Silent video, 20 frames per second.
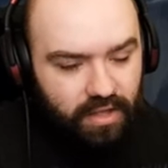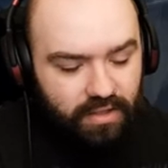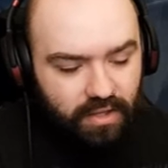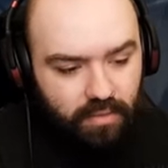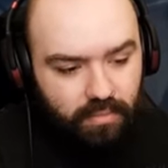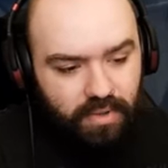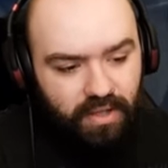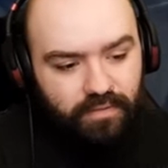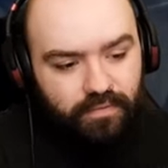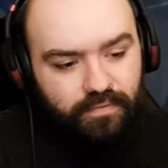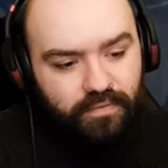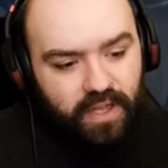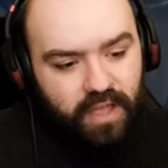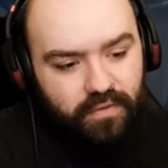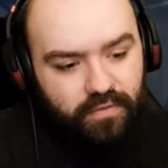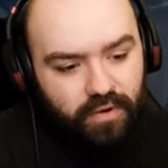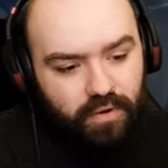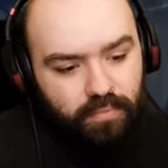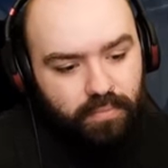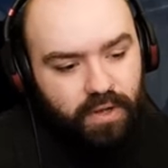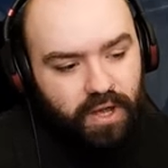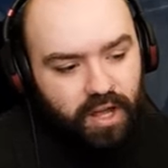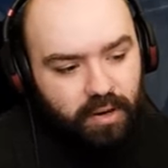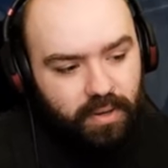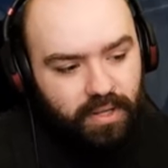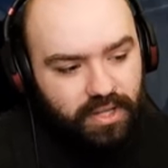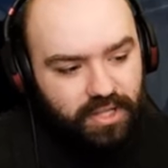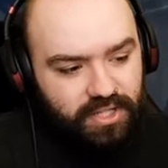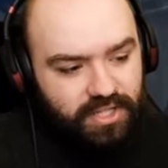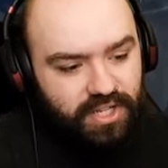I think my favorite part
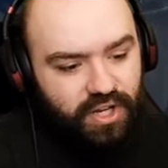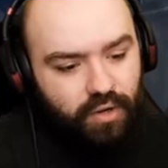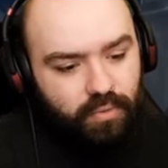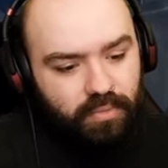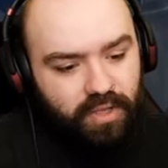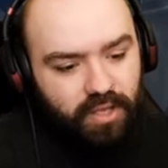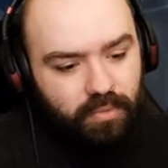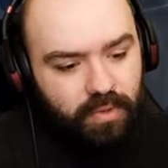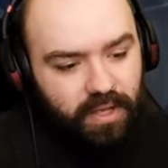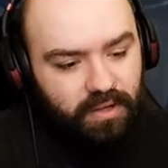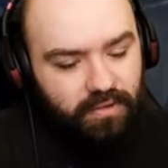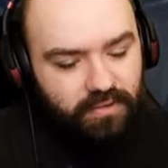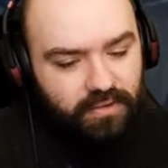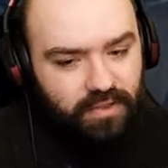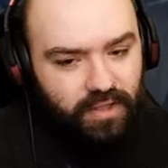about the tell me about